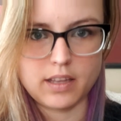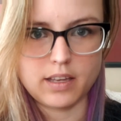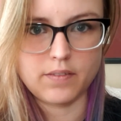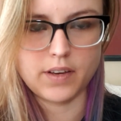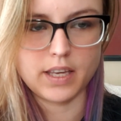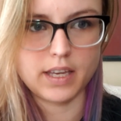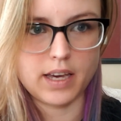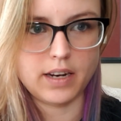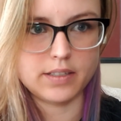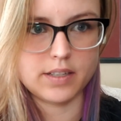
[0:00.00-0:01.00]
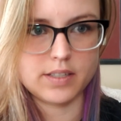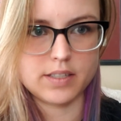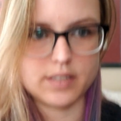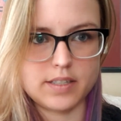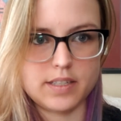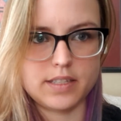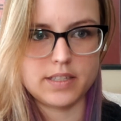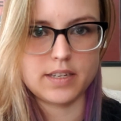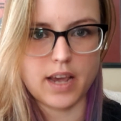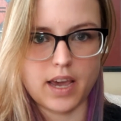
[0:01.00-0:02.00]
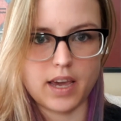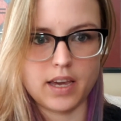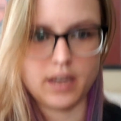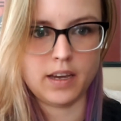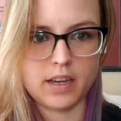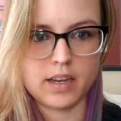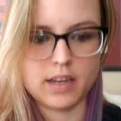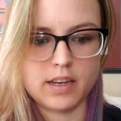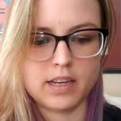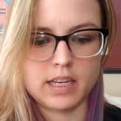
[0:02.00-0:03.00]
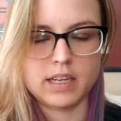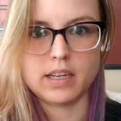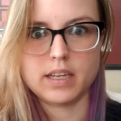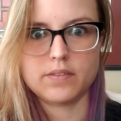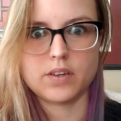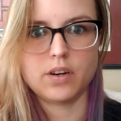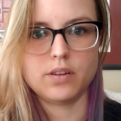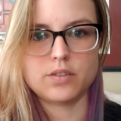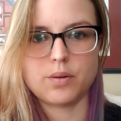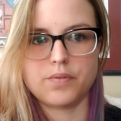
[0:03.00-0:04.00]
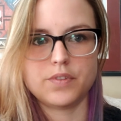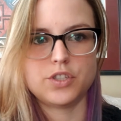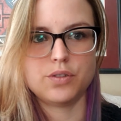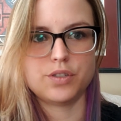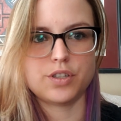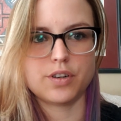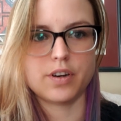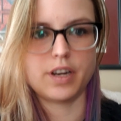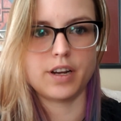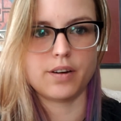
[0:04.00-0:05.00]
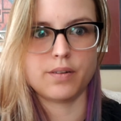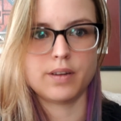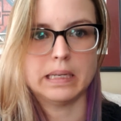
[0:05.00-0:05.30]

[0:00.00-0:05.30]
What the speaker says: If I can get it to stay. I've got it on top of a juice jug right now.